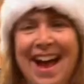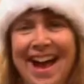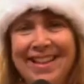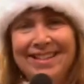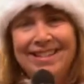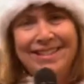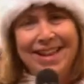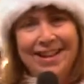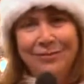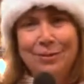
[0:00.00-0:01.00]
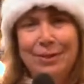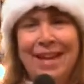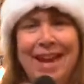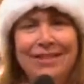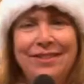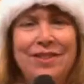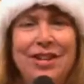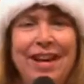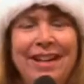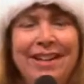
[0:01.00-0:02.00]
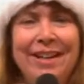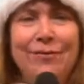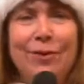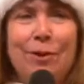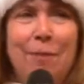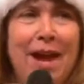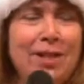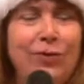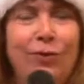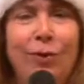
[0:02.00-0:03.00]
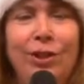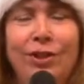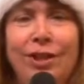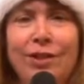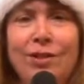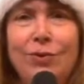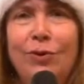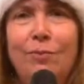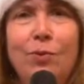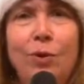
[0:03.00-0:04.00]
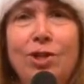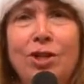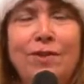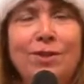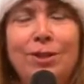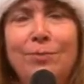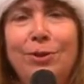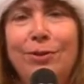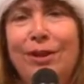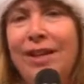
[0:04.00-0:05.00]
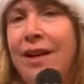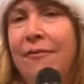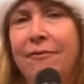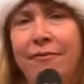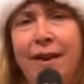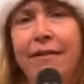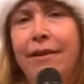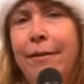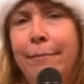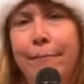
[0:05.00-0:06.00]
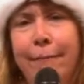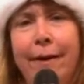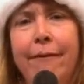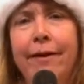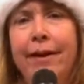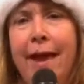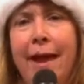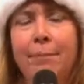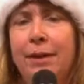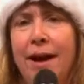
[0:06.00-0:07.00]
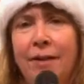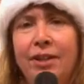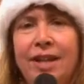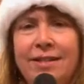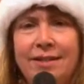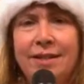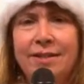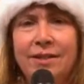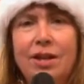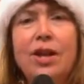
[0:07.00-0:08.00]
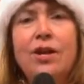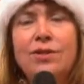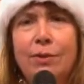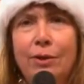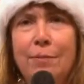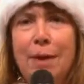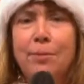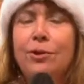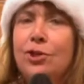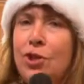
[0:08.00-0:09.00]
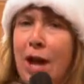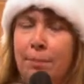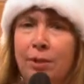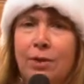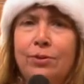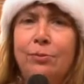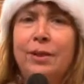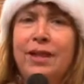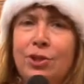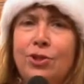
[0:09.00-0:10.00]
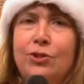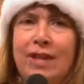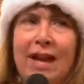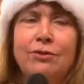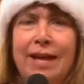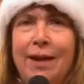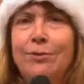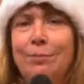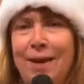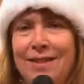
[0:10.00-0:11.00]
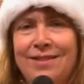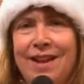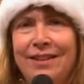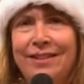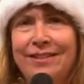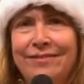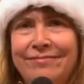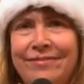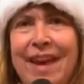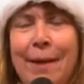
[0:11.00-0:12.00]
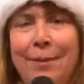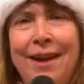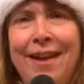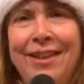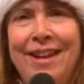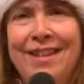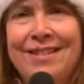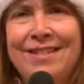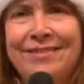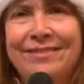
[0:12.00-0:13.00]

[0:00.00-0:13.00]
Hi, this is Donna from A Candle in the Night, and for the past 40 years, we've been wishing this community a very merry, happy holiday season. So remember, shop local because your downtown depends on it. Happy holidays.